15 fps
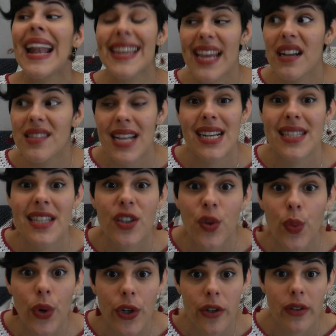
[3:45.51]
And yes, I said the
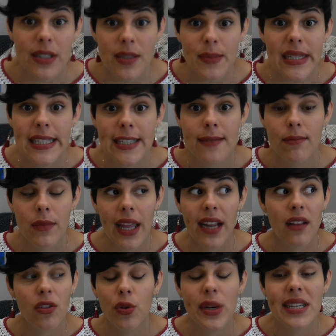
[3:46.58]
word Christmas
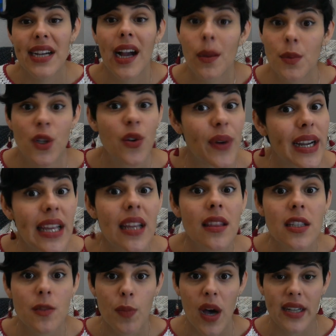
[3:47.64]
like 3 times already in
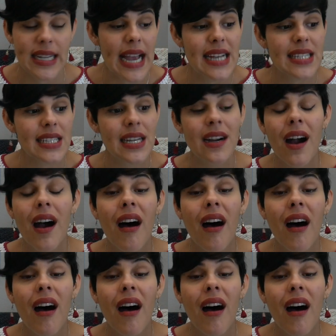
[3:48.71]
this podcast.